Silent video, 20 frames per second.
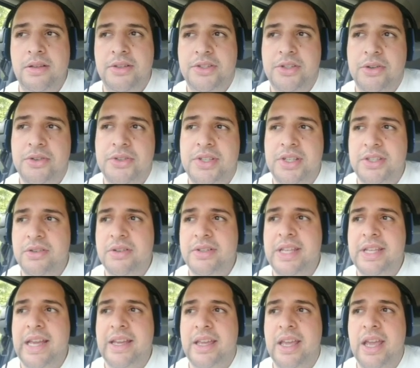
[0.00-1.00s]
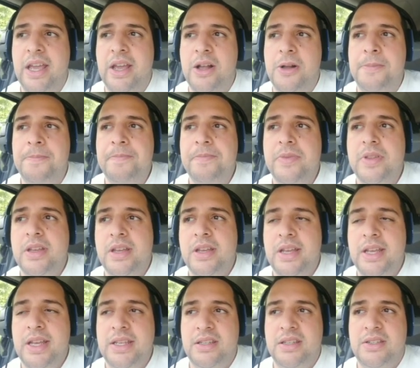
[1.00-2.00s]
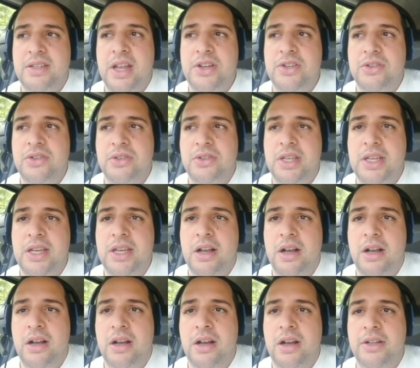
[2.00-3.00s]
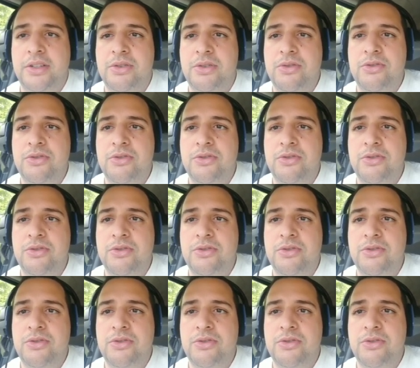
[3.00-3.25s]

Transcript: So Sister Attack Kale is essentially a